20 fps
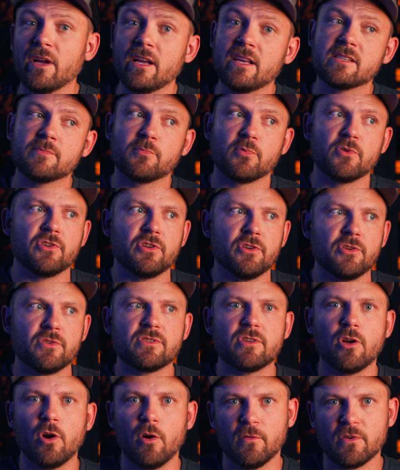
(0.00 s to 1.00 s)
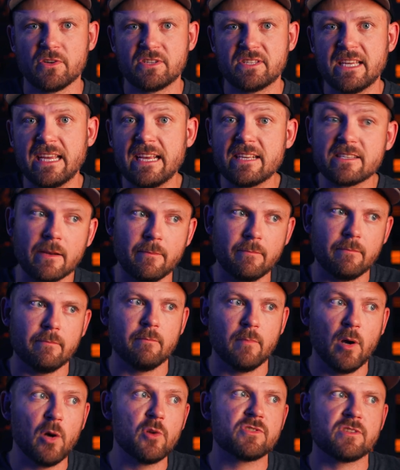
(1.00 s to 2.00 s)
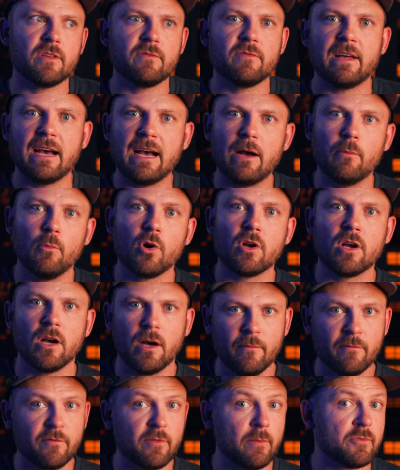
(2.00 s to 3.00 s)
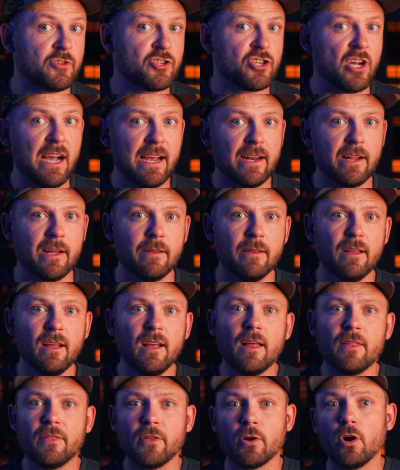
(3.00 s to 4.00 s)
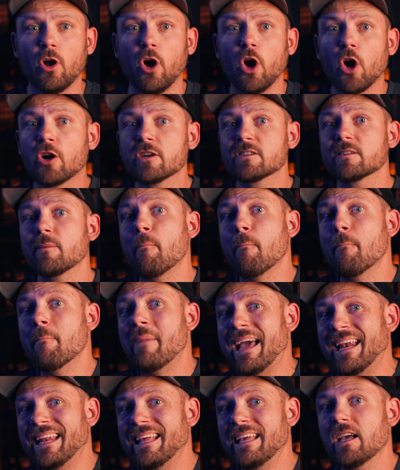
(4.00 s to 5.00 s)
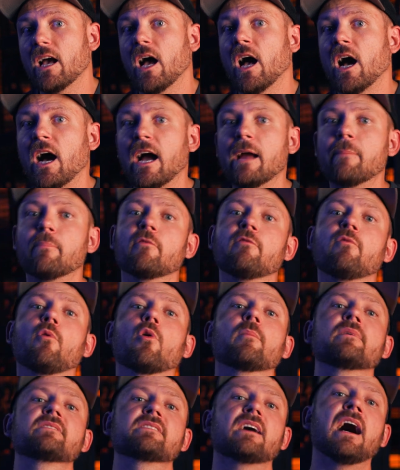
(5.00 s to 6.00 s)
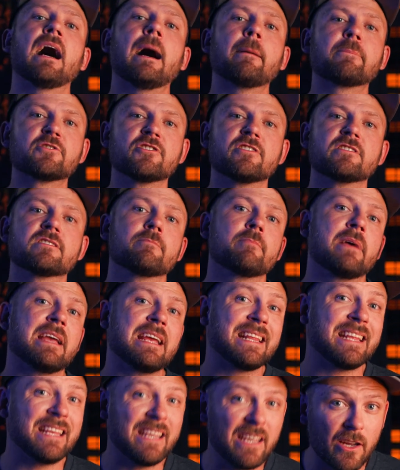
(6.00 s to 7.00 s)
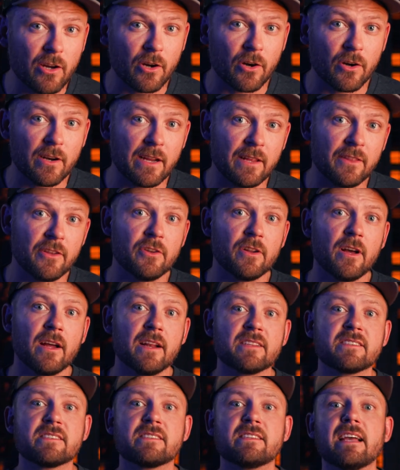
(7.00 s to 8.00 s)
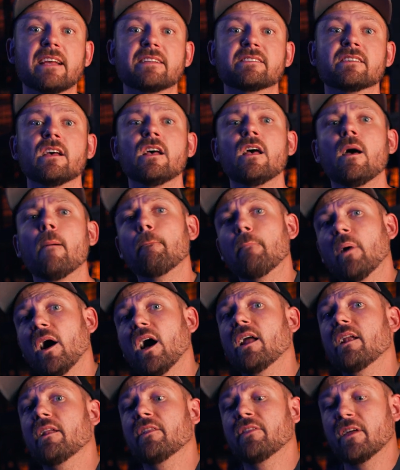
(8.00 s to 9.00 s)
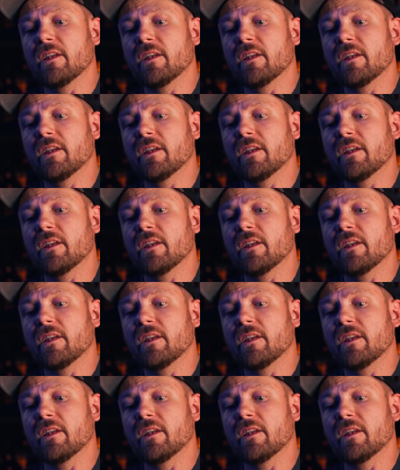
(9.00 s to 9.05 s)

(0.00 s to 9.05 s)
is produced overseas, and most of that will come from China. There aren't many high-performance options made here in the United States, but